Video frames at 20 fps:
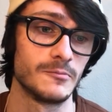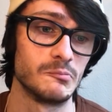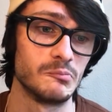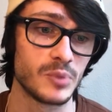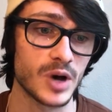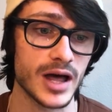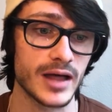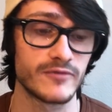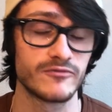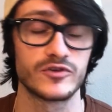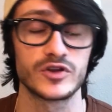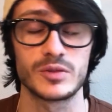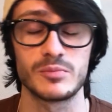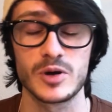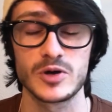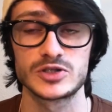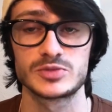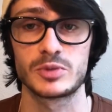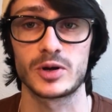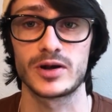But for the
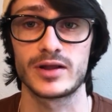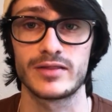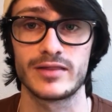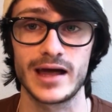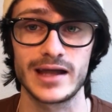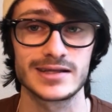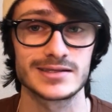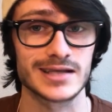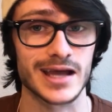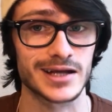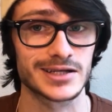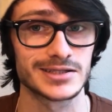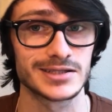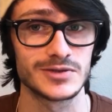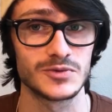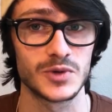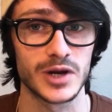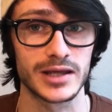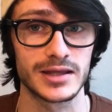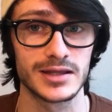most part, that is actually
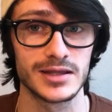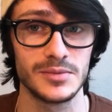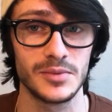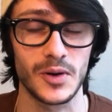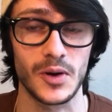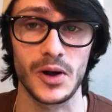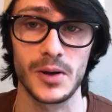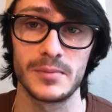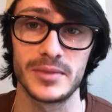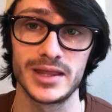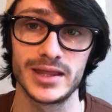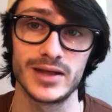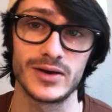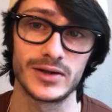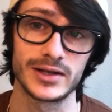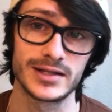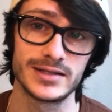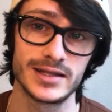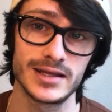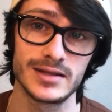what I keep on me
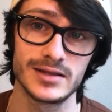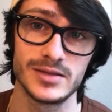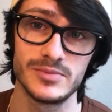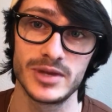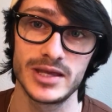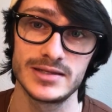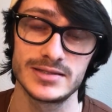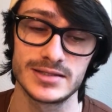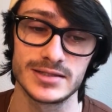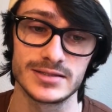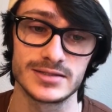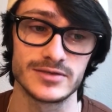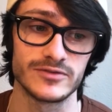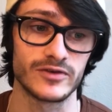on a daily basis.